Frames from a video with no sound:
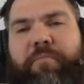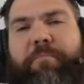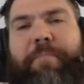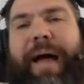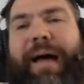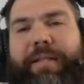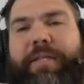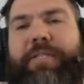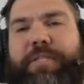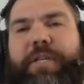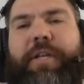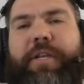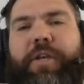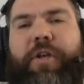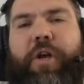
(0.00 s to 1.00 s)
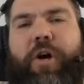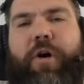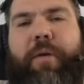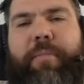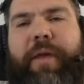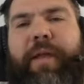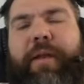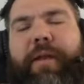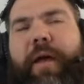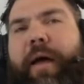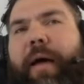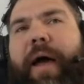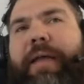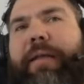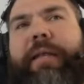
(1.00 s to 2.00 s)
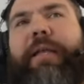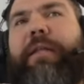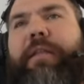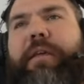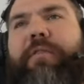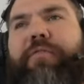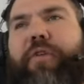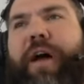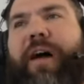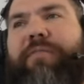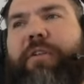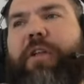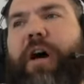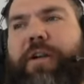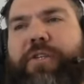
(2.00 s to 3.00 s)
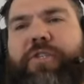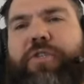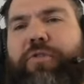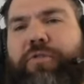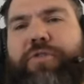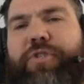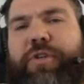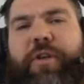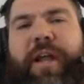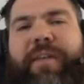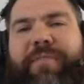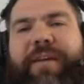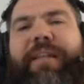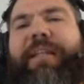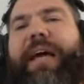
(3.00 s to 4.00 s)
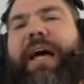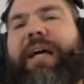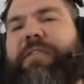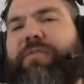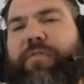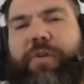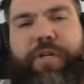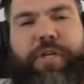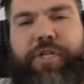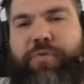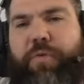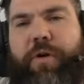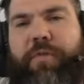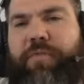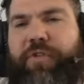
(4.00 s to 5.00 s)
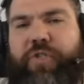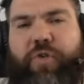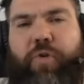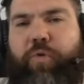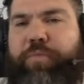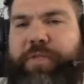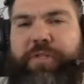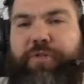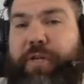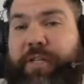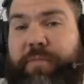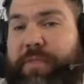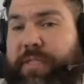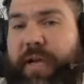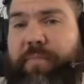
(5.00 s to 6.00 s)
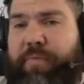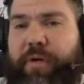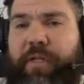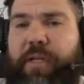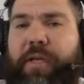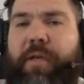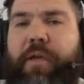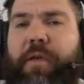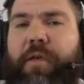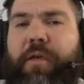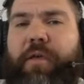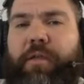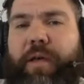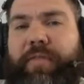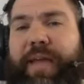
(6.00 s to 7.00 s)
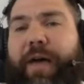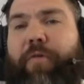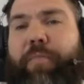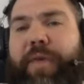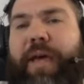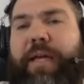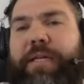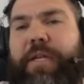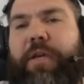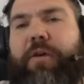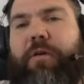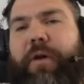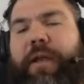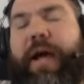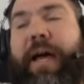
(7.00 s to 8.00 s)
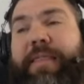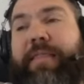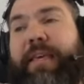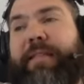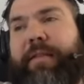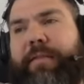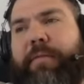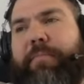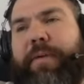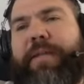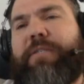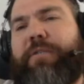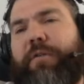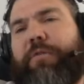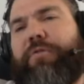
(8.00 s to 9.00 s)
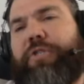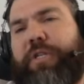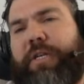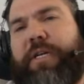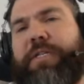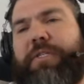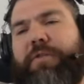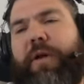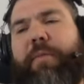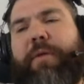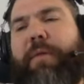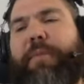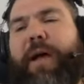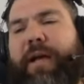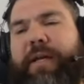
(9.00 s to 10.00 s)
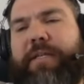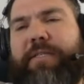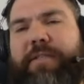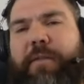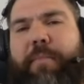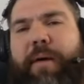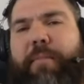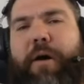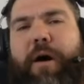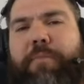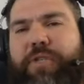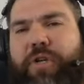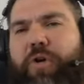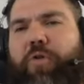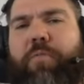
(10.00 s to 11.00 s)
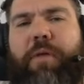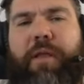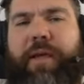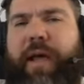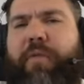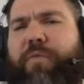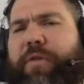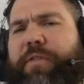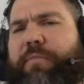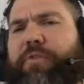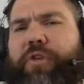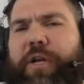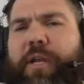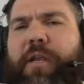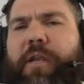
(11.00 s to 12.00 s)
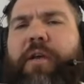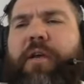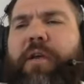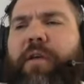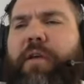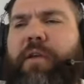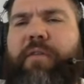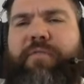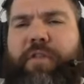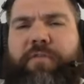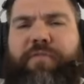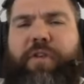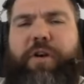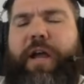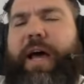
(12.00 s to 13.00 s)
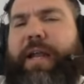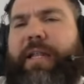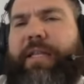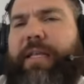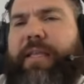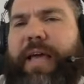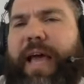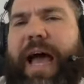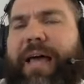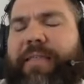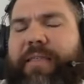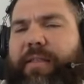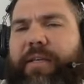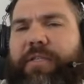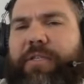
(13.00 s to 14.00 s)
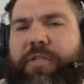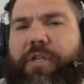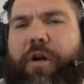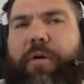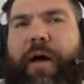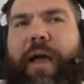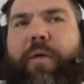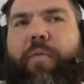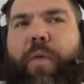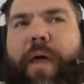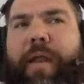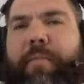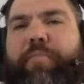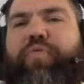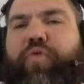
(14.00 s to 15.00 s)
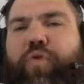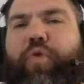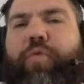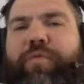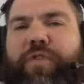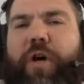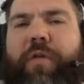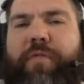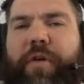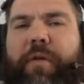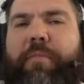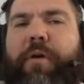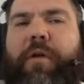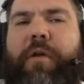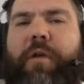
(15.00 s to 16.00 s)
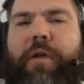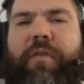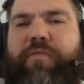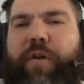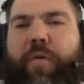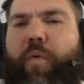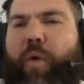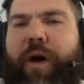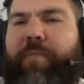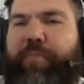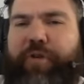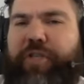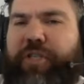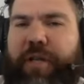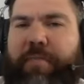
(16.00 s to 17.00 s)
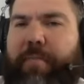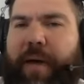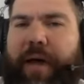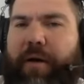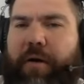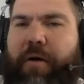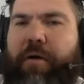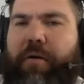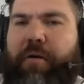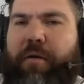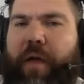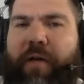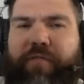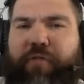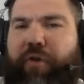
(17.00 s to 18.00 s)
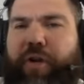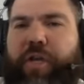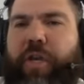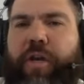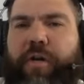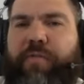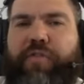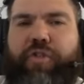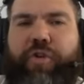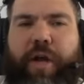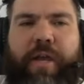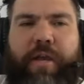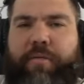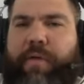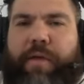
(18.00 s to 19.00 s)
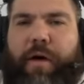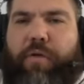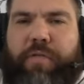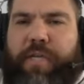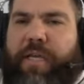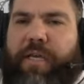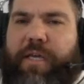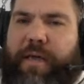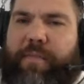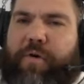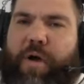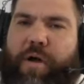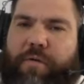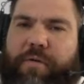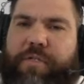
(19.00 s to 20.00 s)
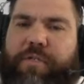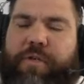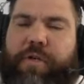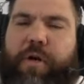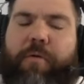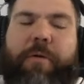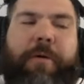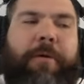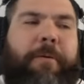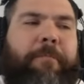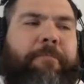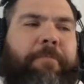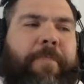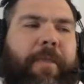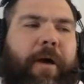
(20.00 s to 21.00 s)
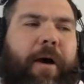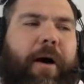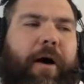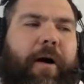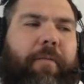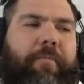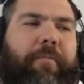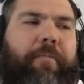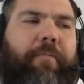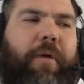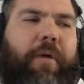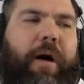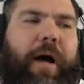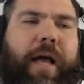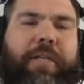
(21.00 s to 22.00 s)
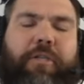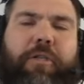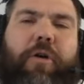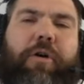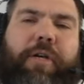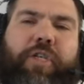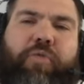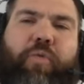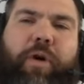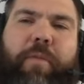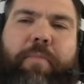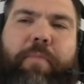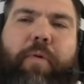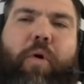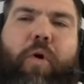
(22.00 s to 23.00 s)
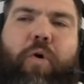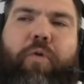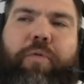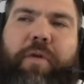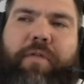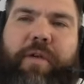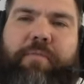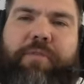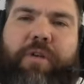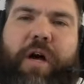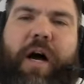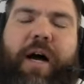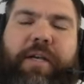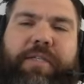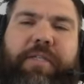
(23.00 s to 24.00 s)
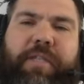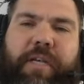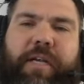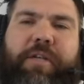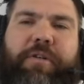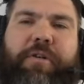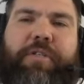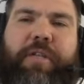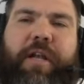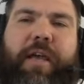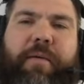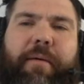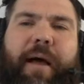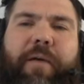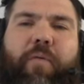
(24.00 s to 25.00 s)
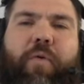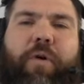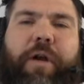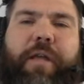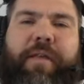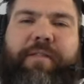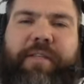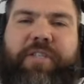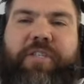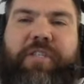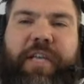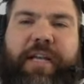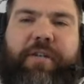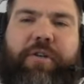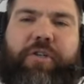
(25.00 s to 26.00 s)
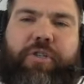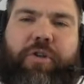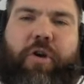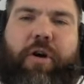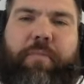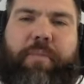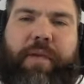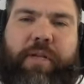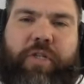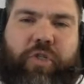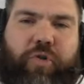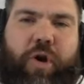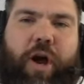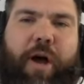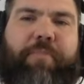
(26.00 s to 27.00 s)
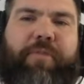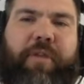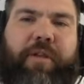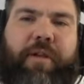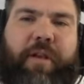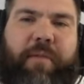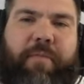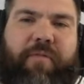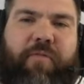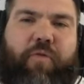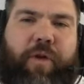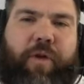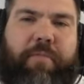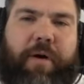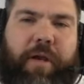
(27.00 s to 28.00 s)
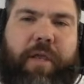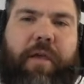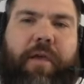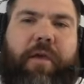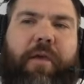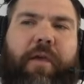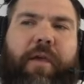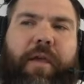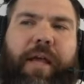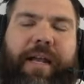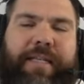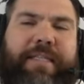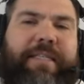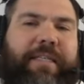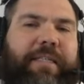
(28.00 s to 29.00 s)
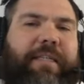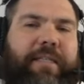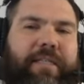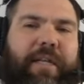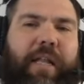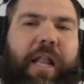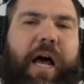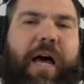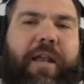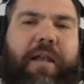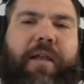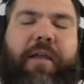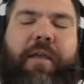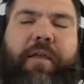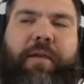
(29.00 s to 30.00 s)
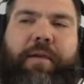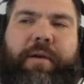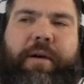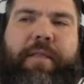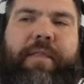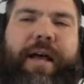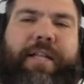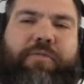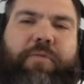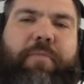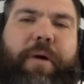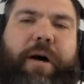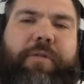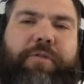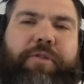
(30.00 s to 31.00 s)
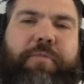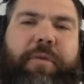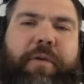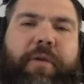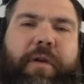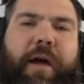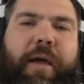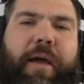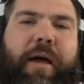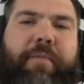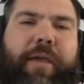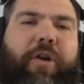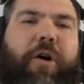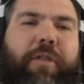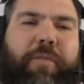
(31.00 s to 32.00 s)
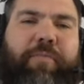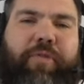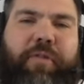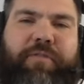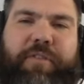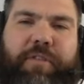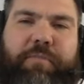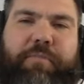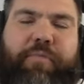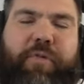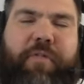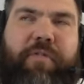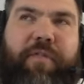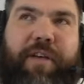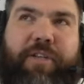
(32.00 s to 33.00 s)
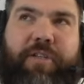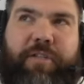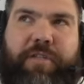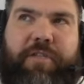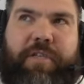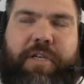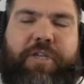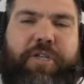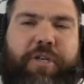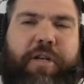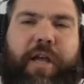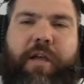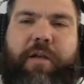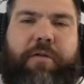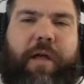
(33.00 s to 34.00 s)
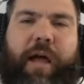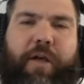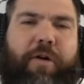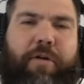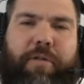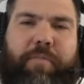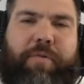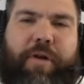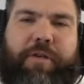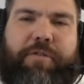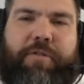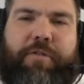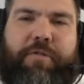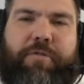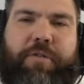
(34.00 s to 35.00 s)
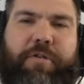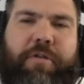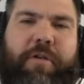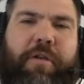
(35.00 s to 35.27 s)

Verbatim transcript: balance it you know i mean ideally if you have a lot of students you can have a class for each one of these groups and train them separately like that would be ideal and i think that the best solution is to i mean i'm not going to send my moms home like i want them training even if they're not elite athletes you know i it improves right. on them if right. they're 1% better after a year of training like i'll take that progress you know mm-hmm. um, as long as we're upholding them to high standards. And I, sure. I, worry that the standards are being dropped in the name of quick money. And I mm. see this a lot that's what bothers me. I, I they call it prof professionalization. I, I call it prostitution.